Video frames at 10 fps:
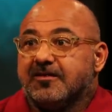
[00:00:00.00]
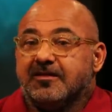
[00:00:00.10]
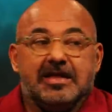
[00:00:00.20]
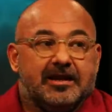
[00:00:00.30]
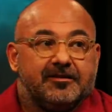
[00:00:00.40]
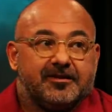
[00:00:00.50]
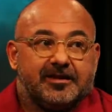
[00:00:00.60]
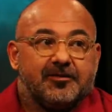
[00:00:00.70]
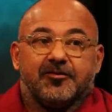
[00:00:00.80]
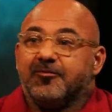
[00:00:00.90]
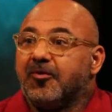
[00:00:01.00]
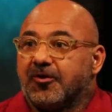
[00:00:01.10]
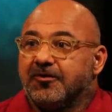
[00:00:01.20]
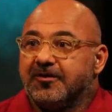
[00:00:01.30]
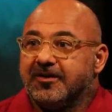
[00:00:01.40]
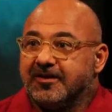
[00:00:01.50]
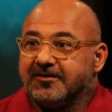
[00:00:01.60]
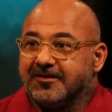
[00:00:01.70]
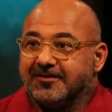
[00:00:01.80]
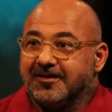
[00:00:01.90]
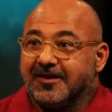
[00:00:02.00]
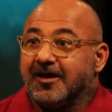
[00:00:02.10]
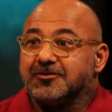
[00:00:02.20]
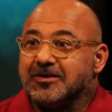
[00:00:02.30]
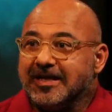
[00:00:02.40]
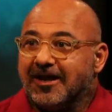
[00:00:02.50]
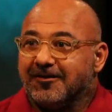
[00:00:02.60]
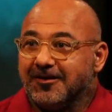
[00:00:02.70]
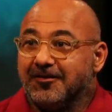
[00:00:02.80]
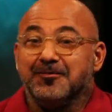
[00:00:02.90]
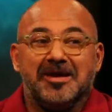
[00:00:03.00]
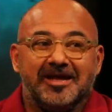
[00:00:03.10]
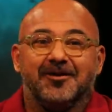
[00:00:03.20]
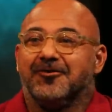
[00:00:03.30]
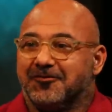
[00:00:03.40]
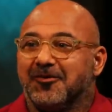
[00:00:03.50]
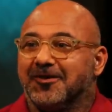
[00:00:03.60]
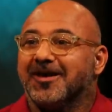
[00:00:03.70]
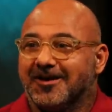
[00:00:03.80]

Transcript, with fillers: you know, they would have burned the, the, the country down. You know, the media would have burned the